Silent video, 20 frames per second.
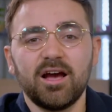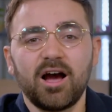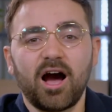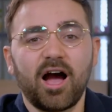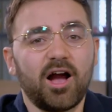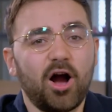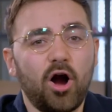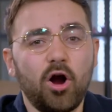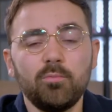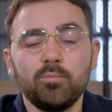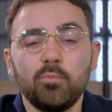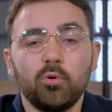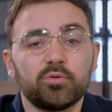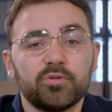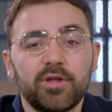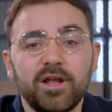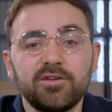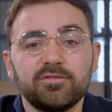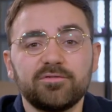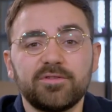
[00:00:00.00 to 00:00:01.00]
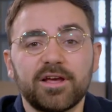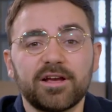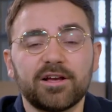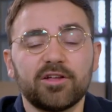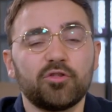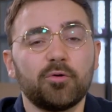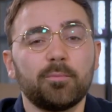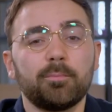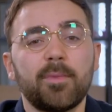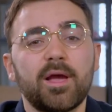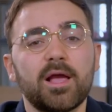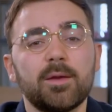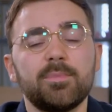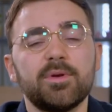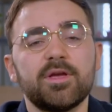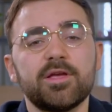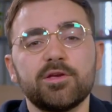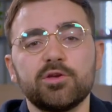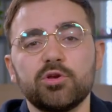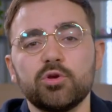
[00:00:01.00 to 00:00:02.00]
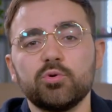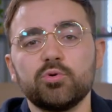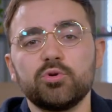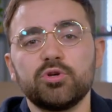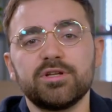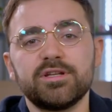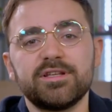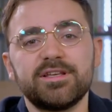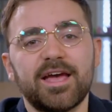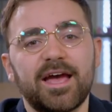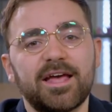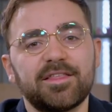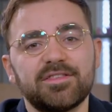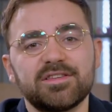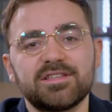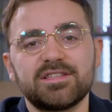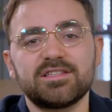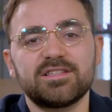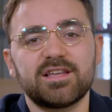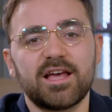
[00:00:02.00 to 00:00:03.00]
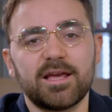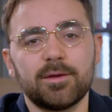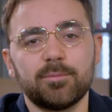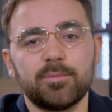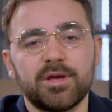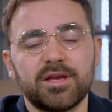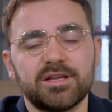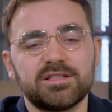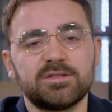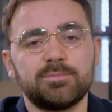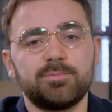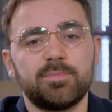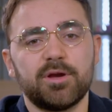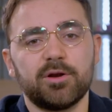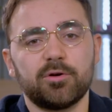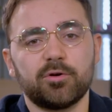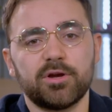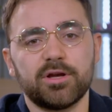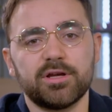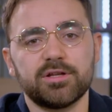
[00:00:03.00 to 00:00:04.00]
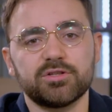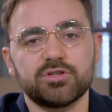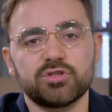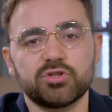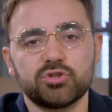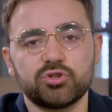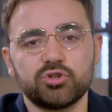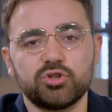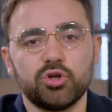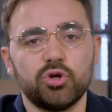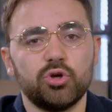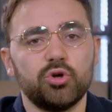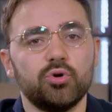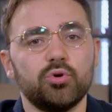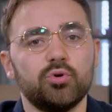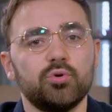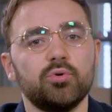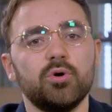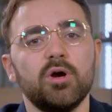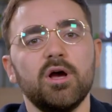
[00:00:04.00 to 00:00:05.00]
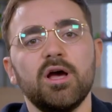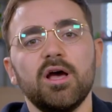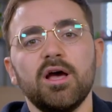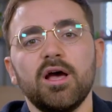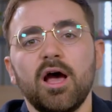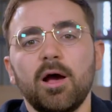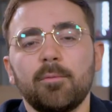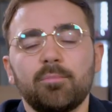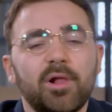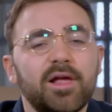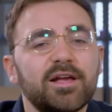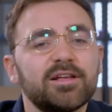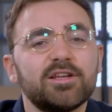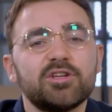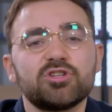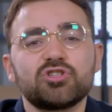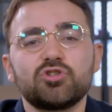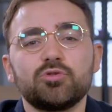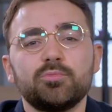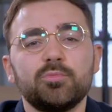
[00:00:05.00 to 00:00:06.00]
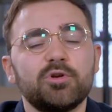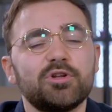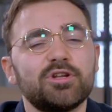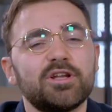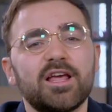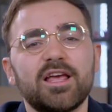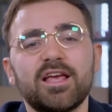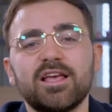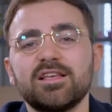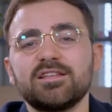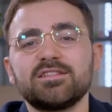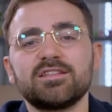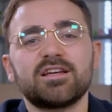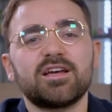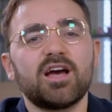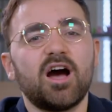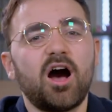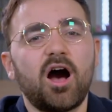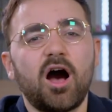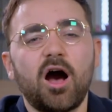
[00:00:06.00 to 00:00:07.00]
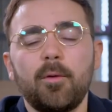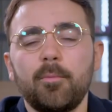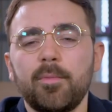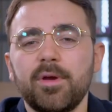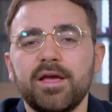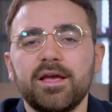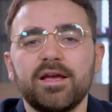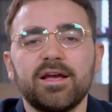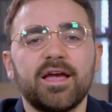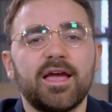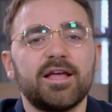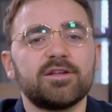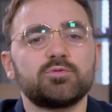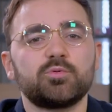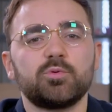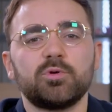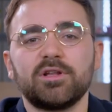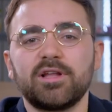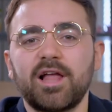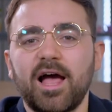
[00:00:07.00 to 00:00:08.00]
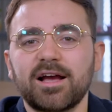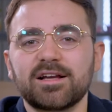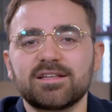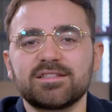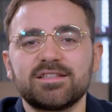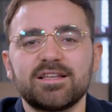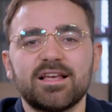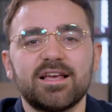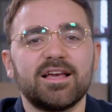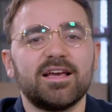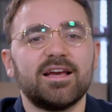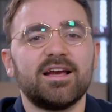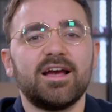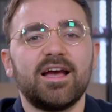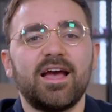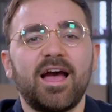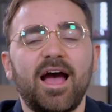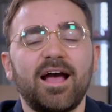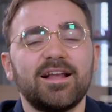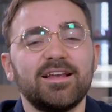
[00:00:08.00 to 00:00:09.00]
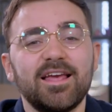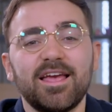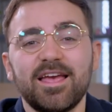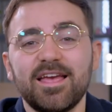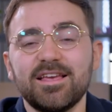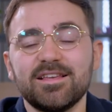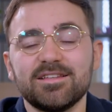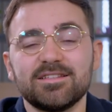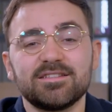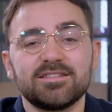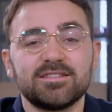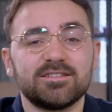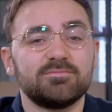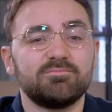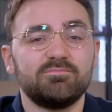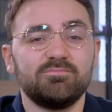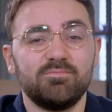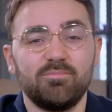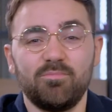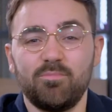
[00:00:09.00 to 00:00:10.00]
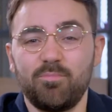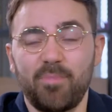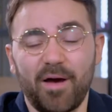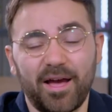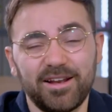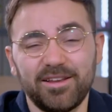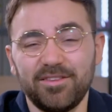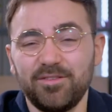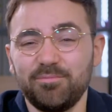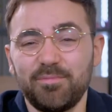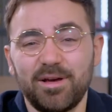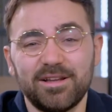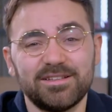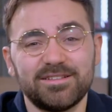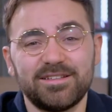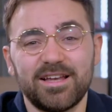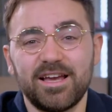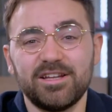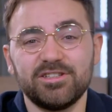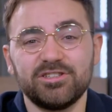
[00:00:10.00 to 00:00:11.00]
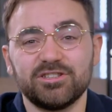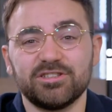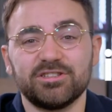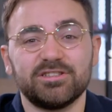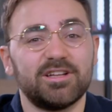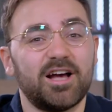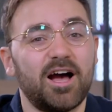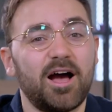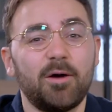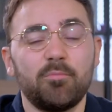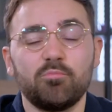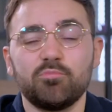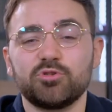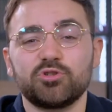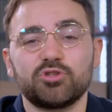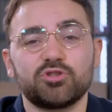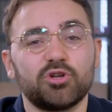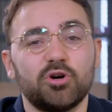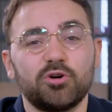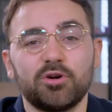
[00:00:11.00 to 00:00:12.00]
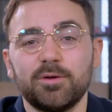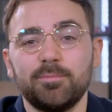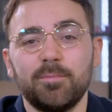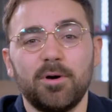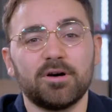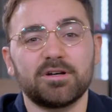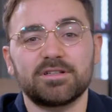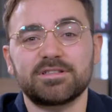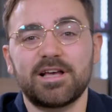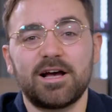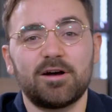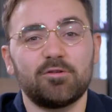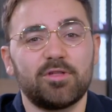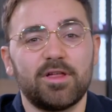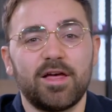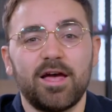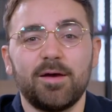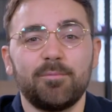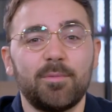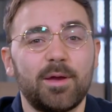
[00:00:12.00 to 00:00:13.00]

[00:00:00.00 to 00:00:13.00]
I hope more than anything that maybe you could get the same experience too. Playing an instrument is calming, it's relaxing, and it is better than meditation. I'm um, sorry, monks out there,